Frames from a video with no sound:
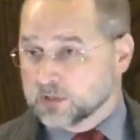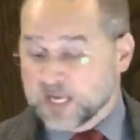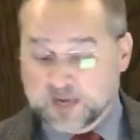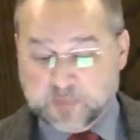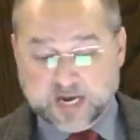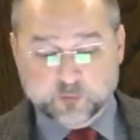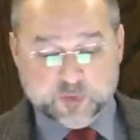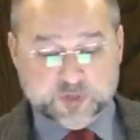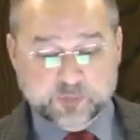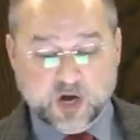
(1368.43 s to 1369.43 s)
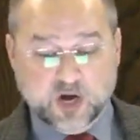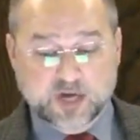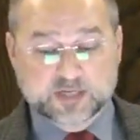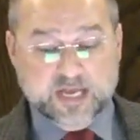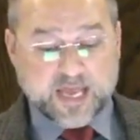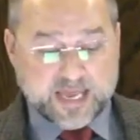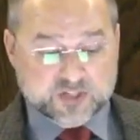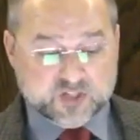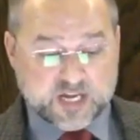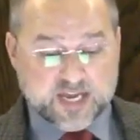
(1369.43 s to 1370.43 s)
He might respond
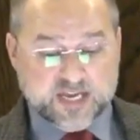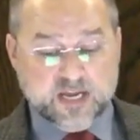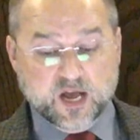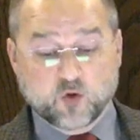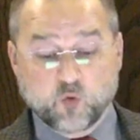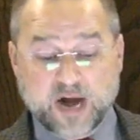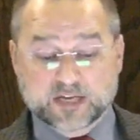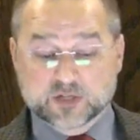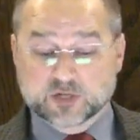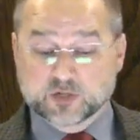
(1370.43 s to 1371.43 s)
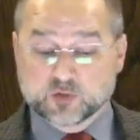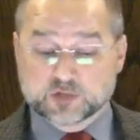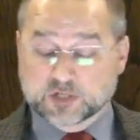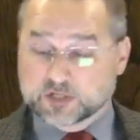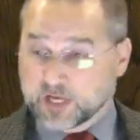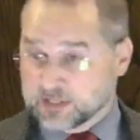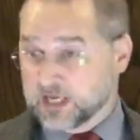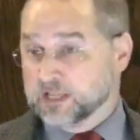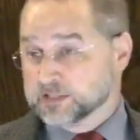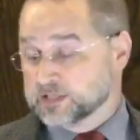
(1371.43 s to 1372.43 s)
and say, Why didn't you use the
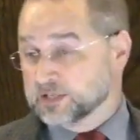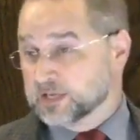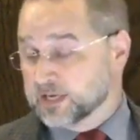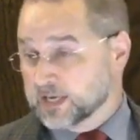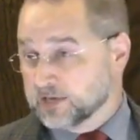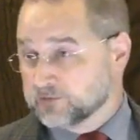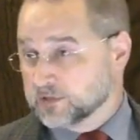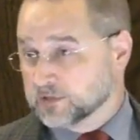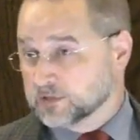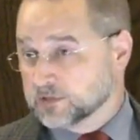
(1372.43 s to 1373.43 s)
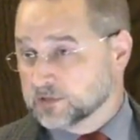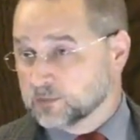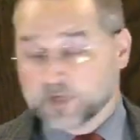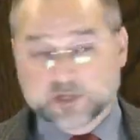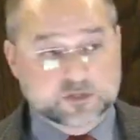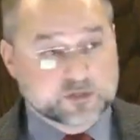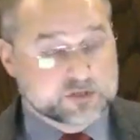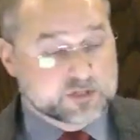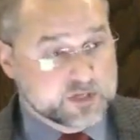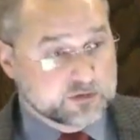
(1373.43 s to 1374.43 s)
technology that I gave you? Why didn't you
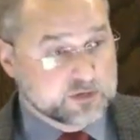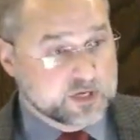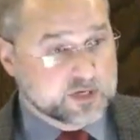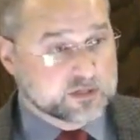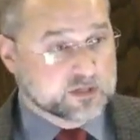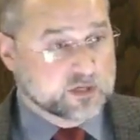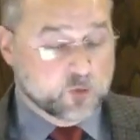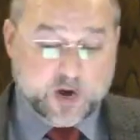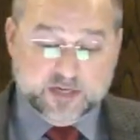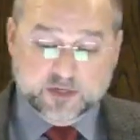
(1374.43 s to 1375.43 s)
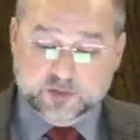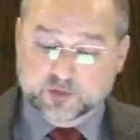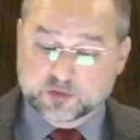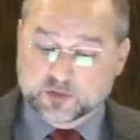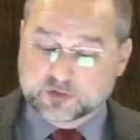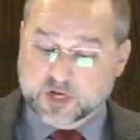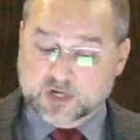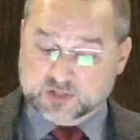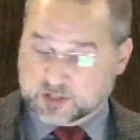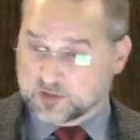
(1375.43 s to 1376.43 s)
use the internet? Why didn't you use
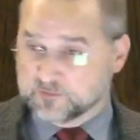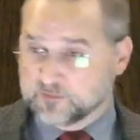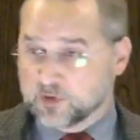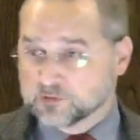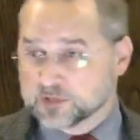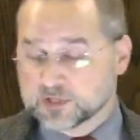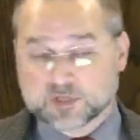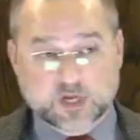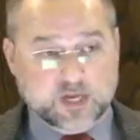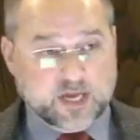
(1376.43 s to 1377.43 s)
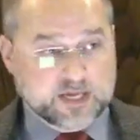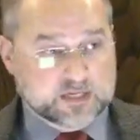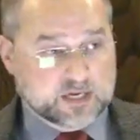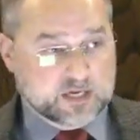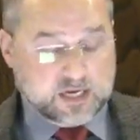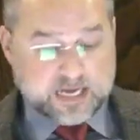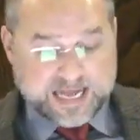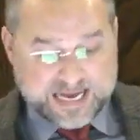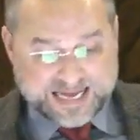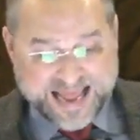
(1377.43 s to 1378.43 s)
cell phones and, and uh,
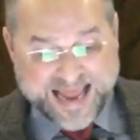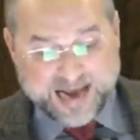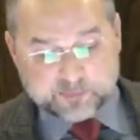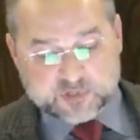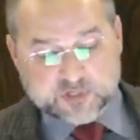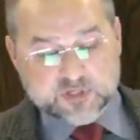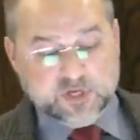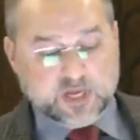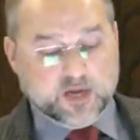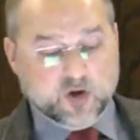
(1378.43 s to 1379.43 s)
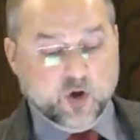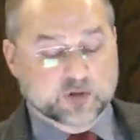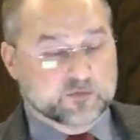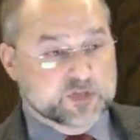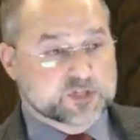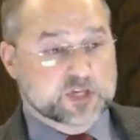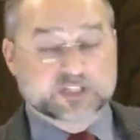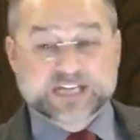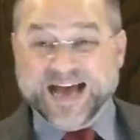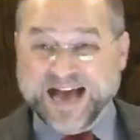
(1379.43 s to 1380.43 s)
uh, apps and, and all of these things?